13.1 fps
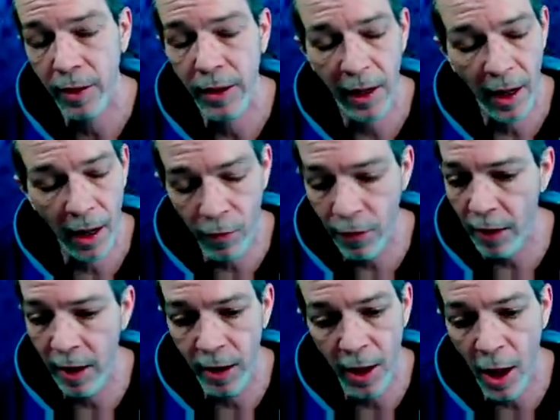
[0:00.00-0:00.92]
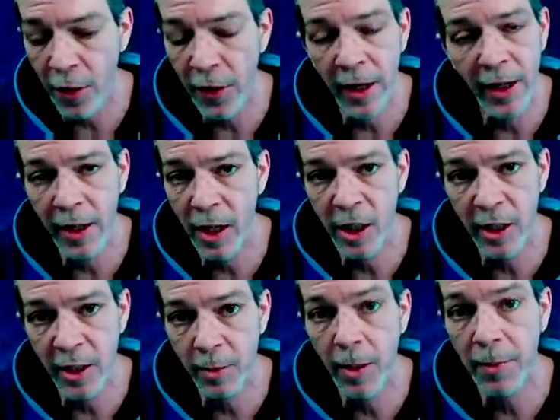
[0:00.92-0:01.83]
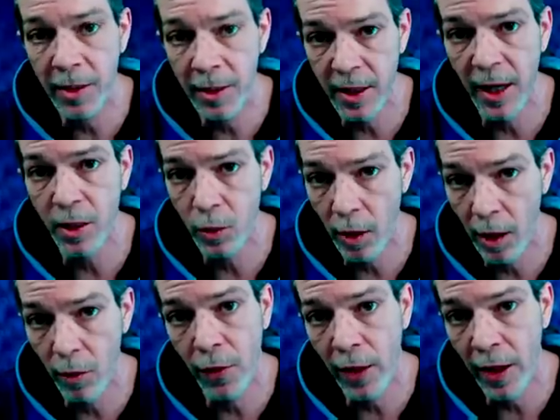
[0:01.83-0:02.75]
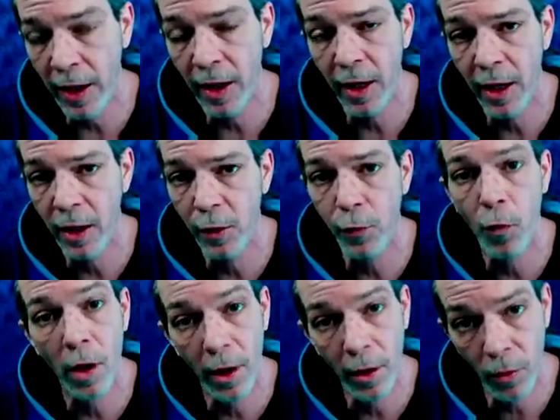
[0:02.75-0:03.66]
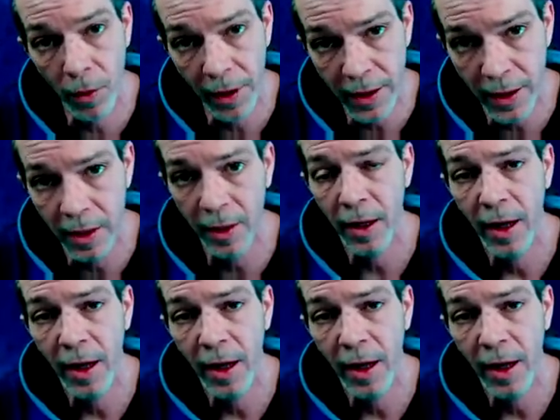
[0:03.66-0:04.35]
He, every, nothing he does is by mistake, so everything is for a reason